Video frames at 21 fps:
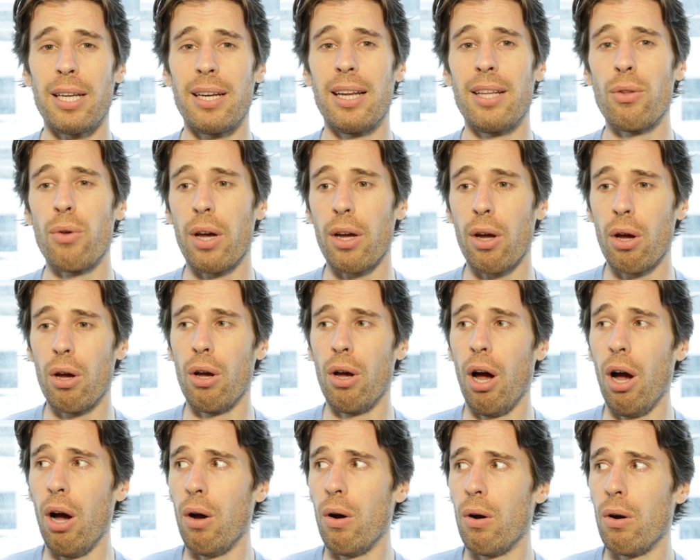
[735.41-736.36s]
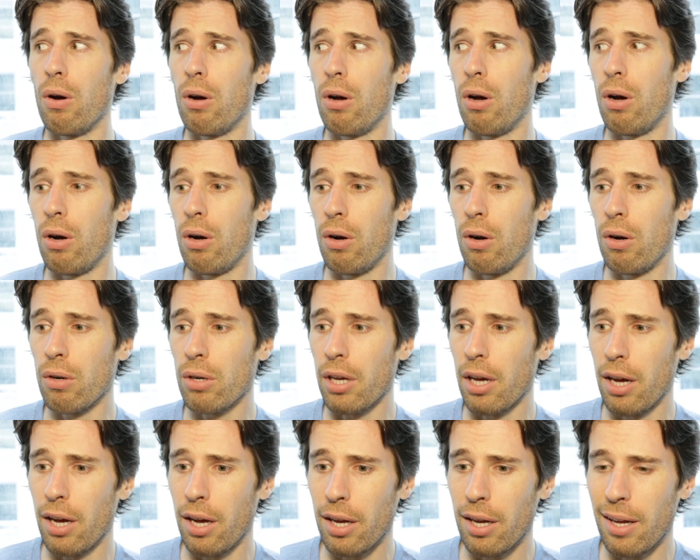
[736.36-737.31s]
And they're like, oh,
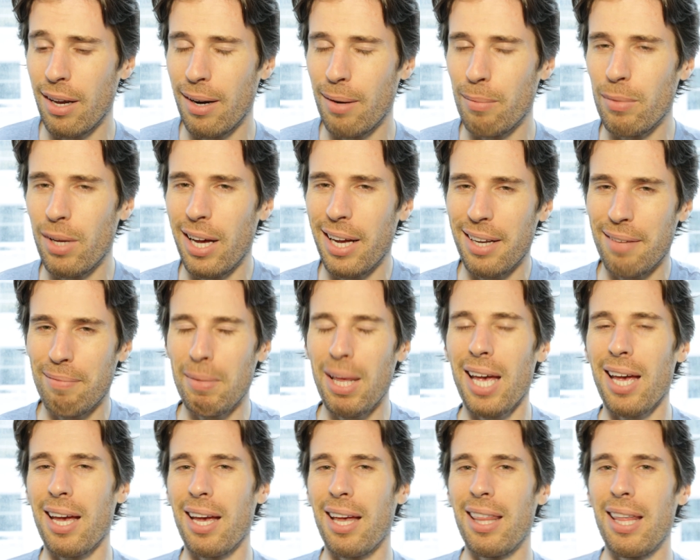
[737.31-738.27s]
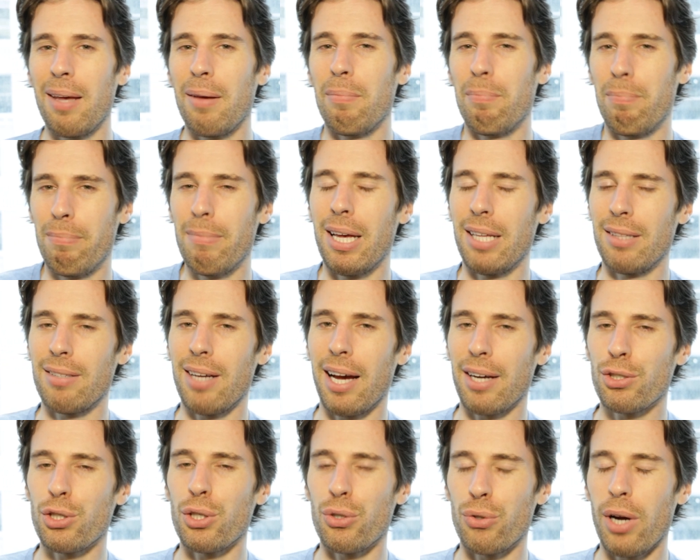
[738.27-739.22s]
okay. And I'm like, nah, they meant to
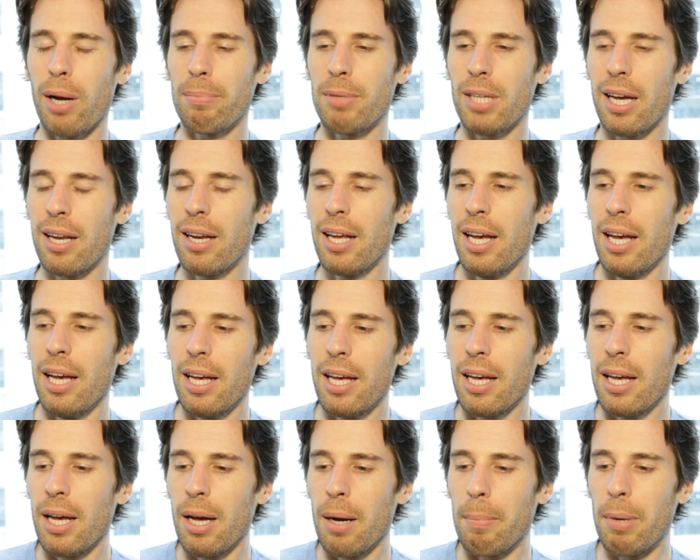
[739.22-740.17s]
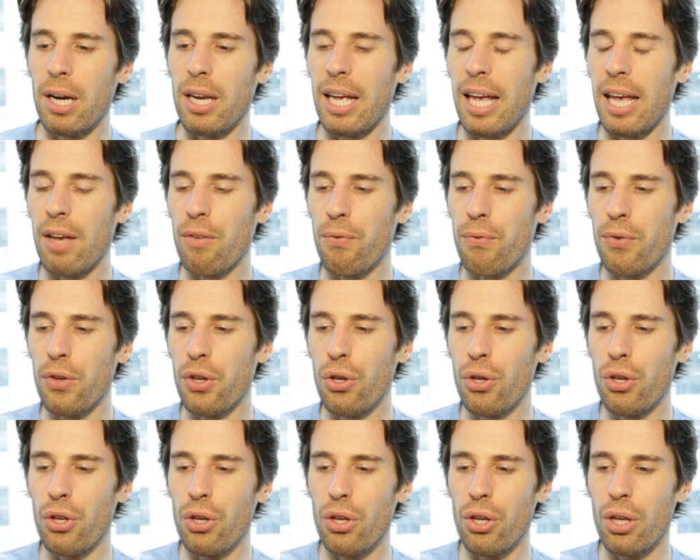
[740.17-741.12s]
actually drop that. But
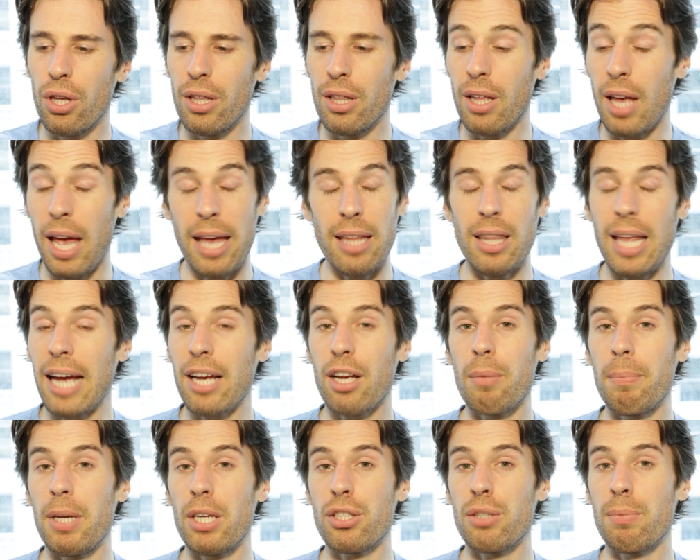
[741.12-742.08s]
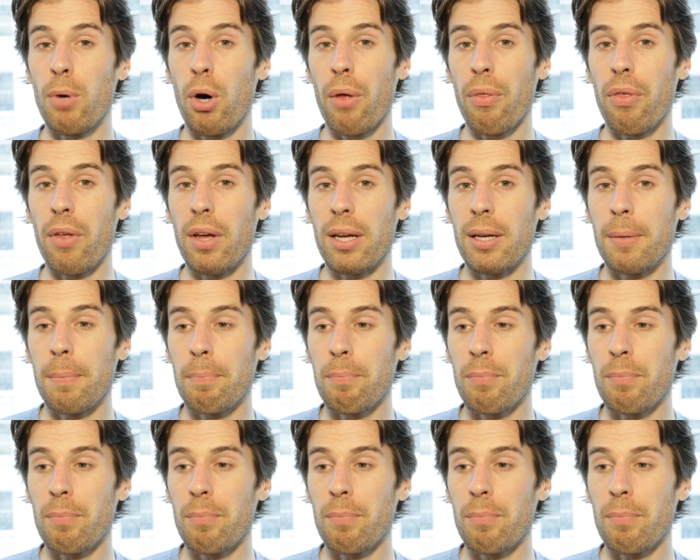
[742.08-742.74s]
and that could be a small thing.